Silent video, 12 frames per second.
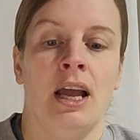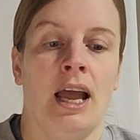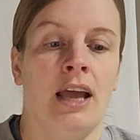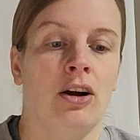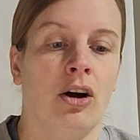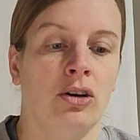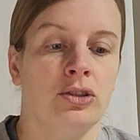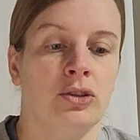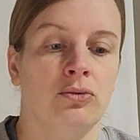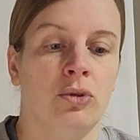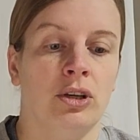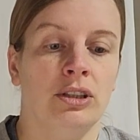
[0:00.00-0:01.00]
And
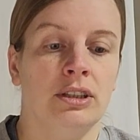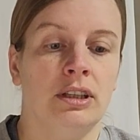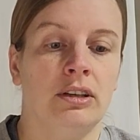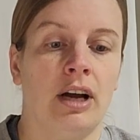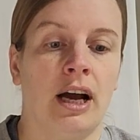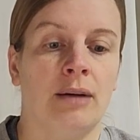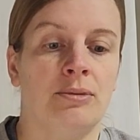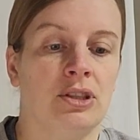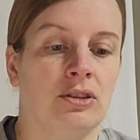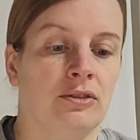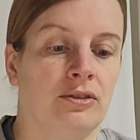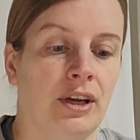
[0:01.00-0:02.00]
also, what is their
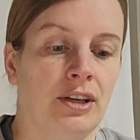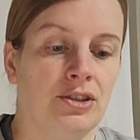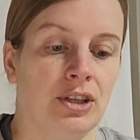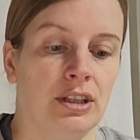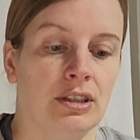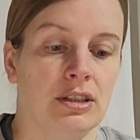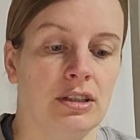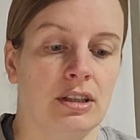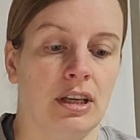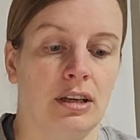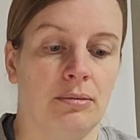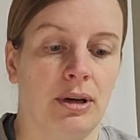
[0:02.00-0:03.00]
observations?
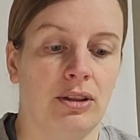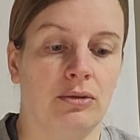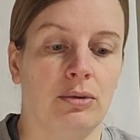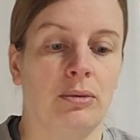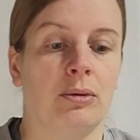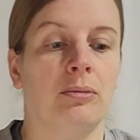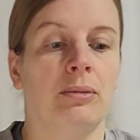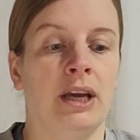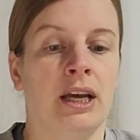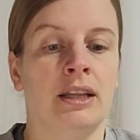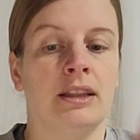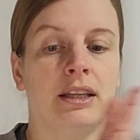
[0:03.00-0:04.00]
Think about the rubber
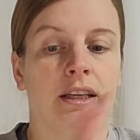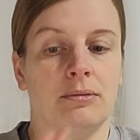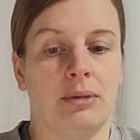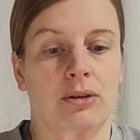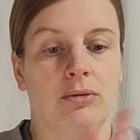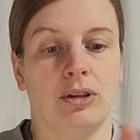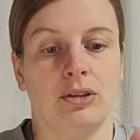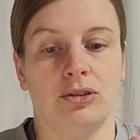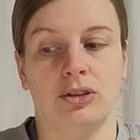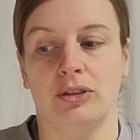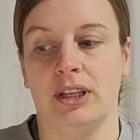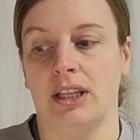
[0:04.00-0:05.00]
band. Think about where they're
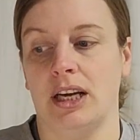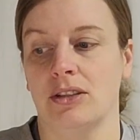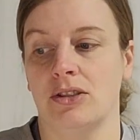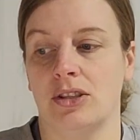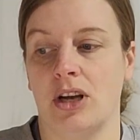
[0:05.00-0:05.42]
doing that.